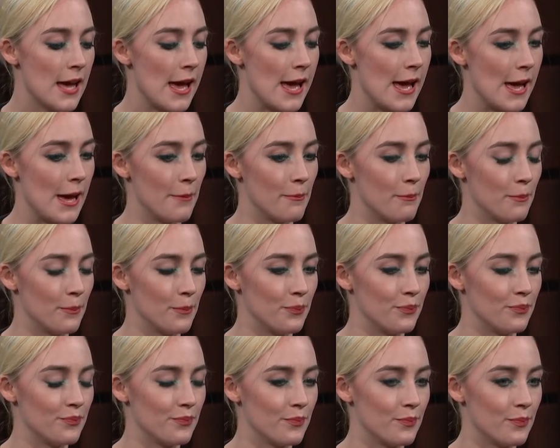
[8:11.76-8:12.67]
Um,
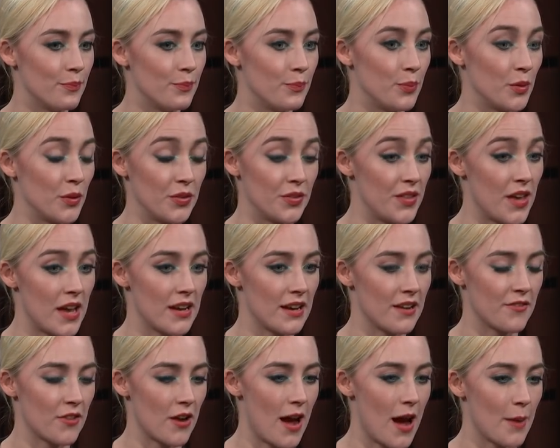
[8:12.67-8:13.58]
but that
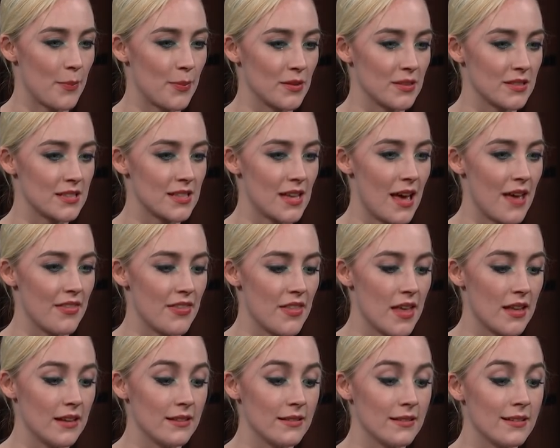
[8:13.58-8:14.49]
never happened. And
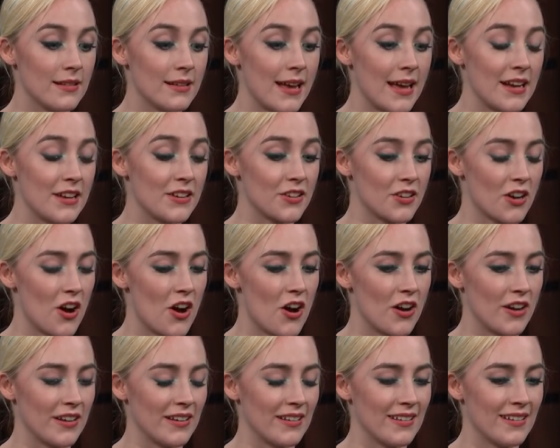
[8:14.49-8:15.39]
then later
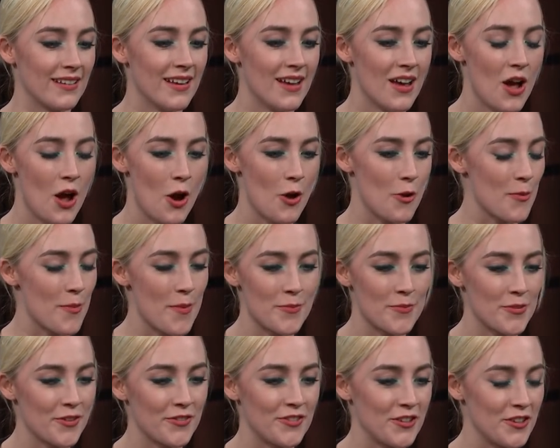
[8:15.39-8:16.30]
on, I
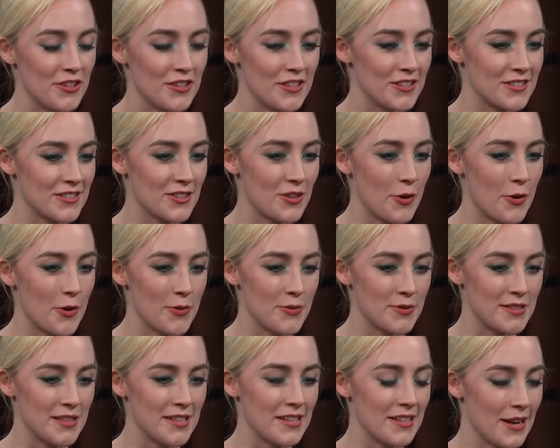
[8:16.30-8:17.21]
remember a few years ago, I
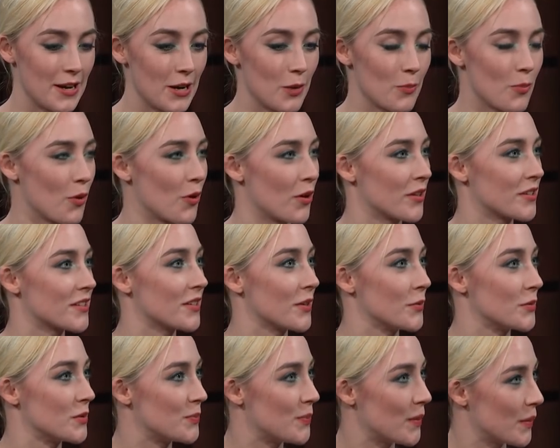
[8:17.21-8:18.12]
was in an airport and
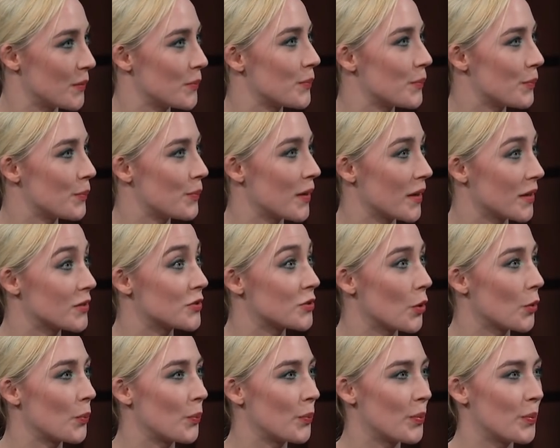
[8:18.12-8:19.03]
I was being picked
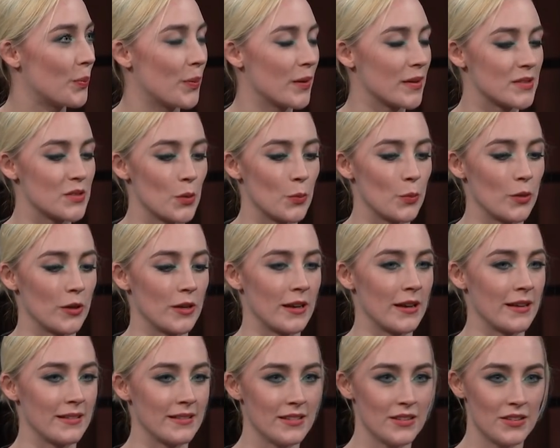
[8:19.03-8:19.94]
up by someone,
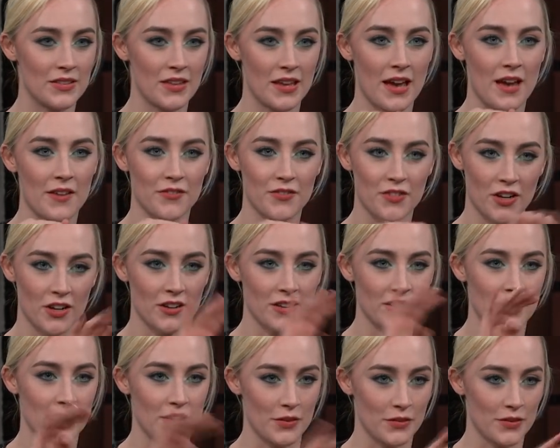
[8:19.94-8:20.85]
and they have your,
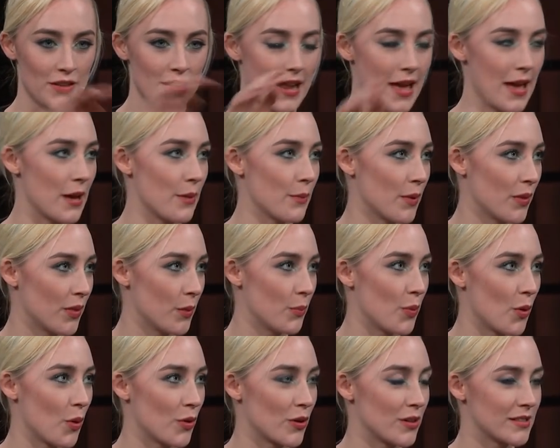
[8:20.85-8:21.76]
you know, the name on the
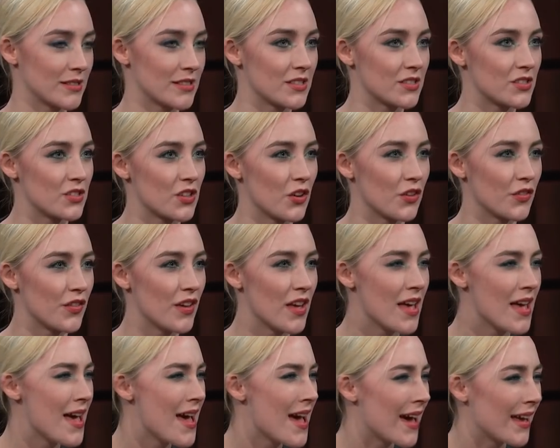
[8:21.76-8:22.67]
boards and stuff.
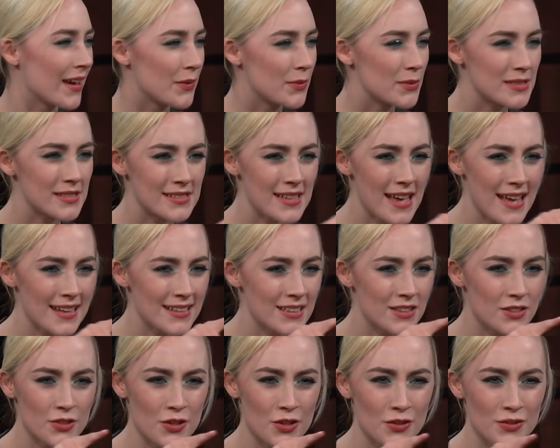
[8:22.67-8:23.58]
And I was
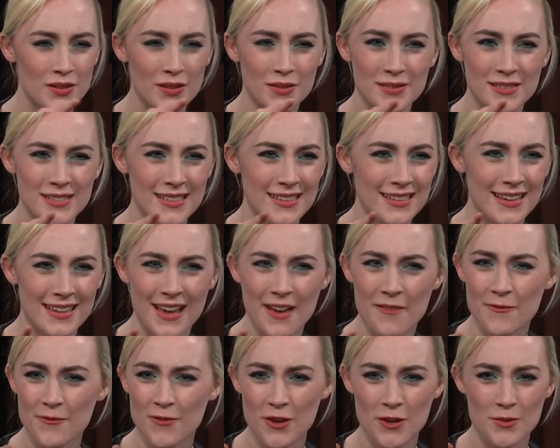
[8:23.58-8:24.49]
scanning through and I was like, I
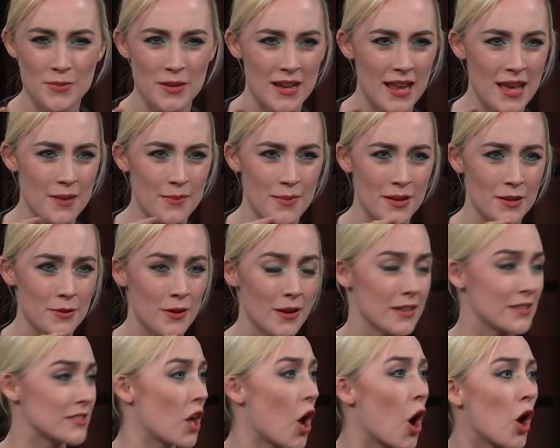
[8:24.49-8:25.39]
can't find my name anywhere.
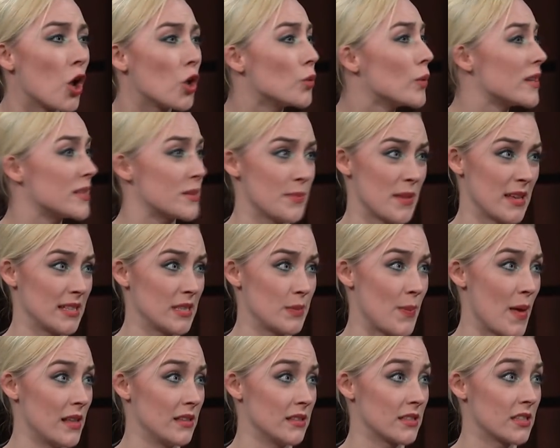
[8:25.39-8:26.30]
It's always
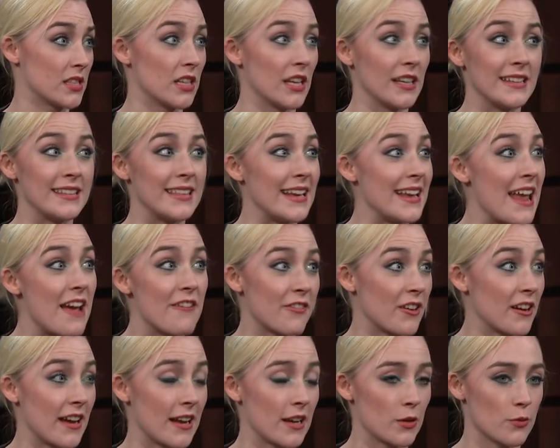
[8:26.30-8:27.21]
misspelled. Like, they
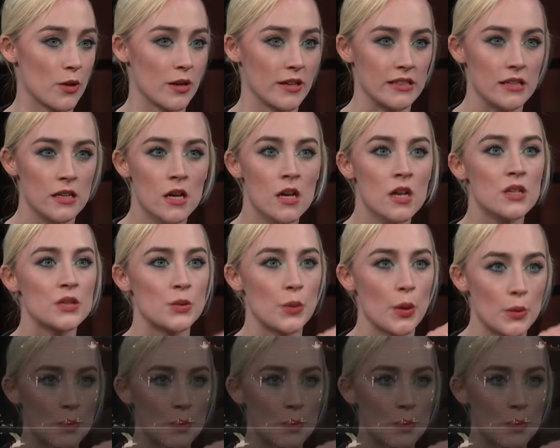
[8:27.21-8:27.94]
never get it right. So